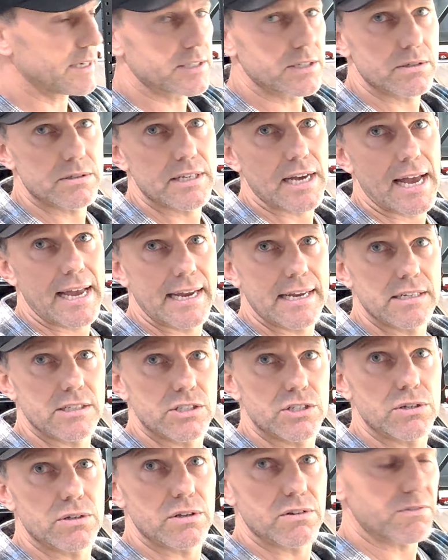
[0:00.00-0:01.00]
to tie
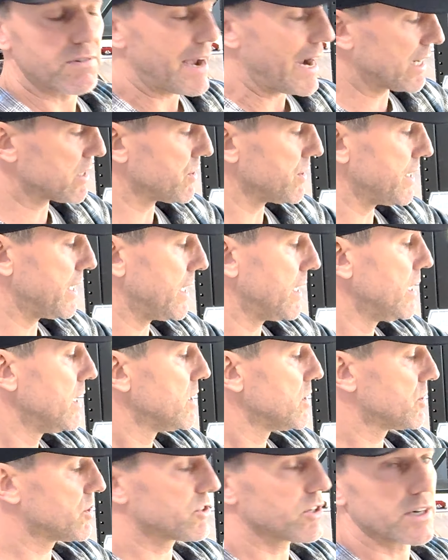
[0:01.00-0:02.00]
into the factory
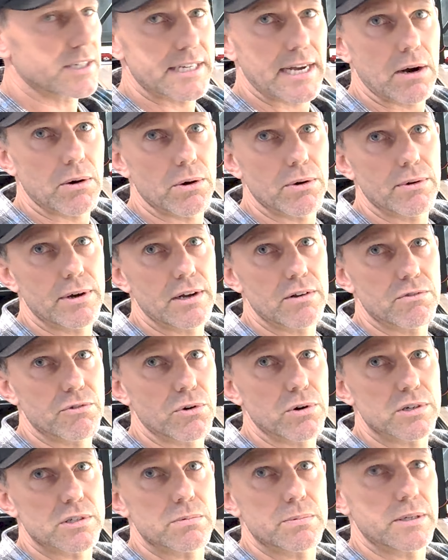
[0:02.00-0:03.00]
strut tower
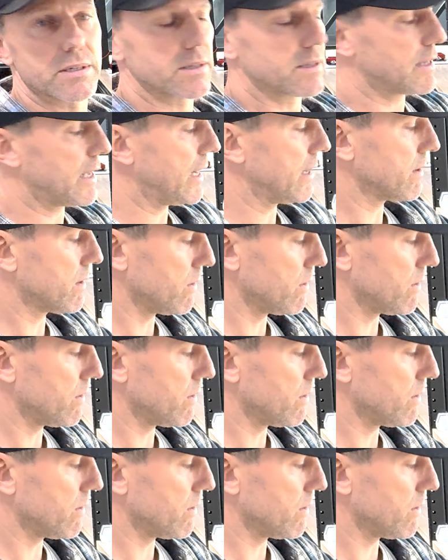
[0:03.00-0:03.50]
reinforcement that